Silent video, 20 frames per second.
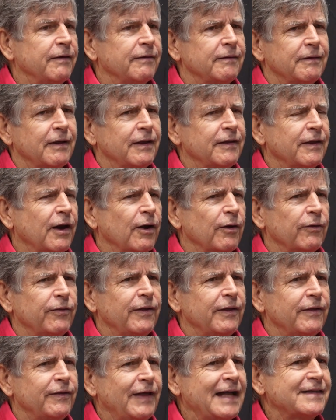and
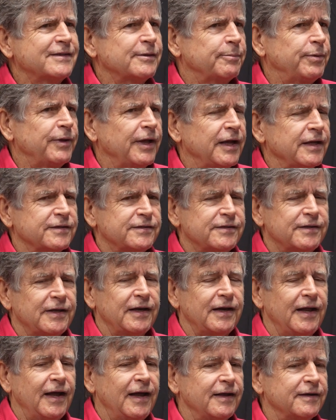that's a place
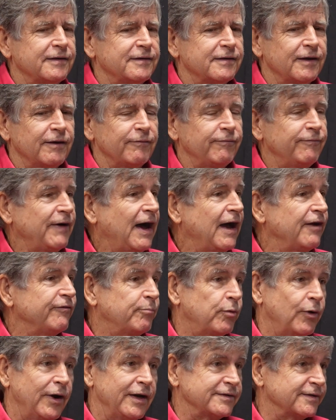that had 5
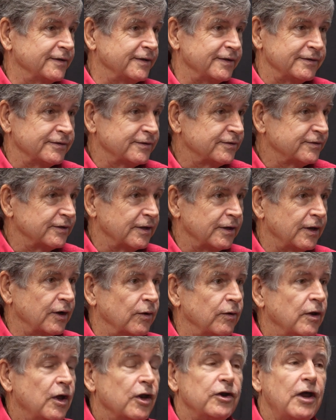presidents.
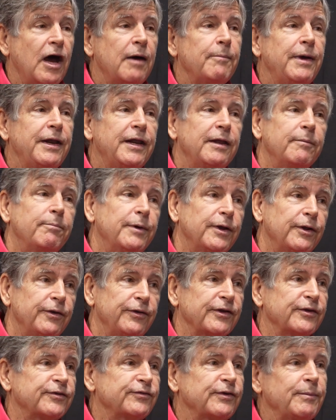Not many
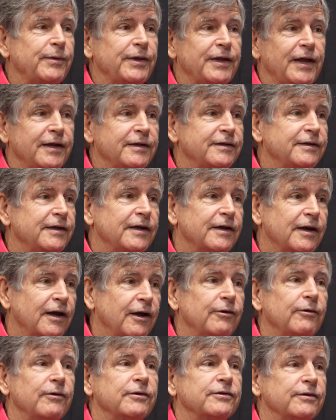buildings from the
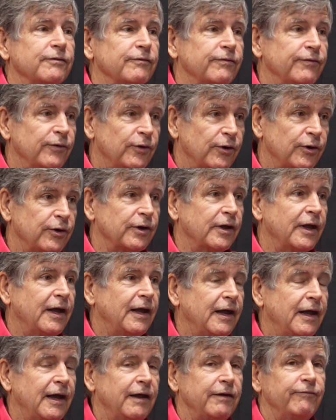1800s in Florida
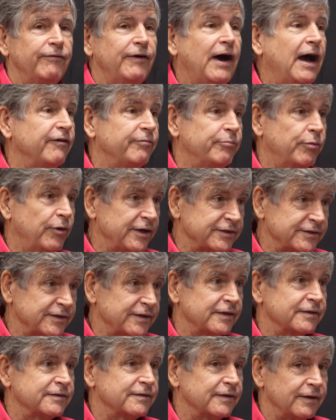had 5
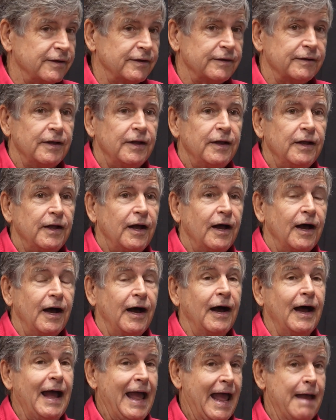presidents in it.
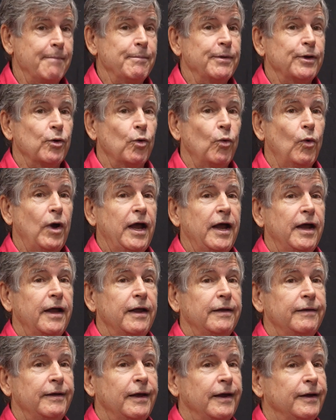
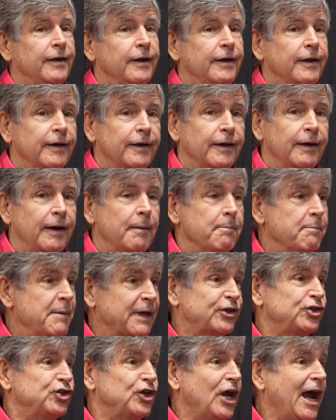Hemingway,
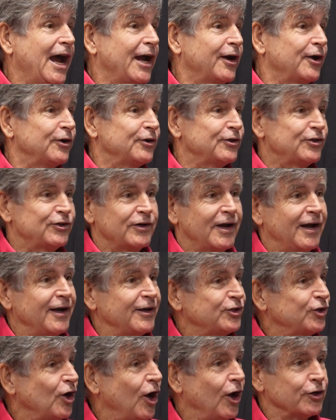Mick Jagger,
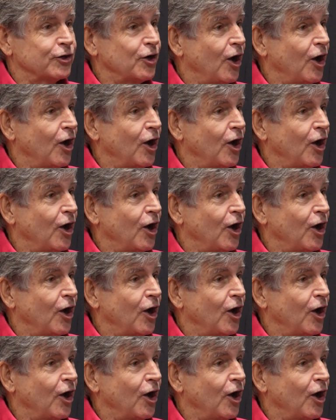Sean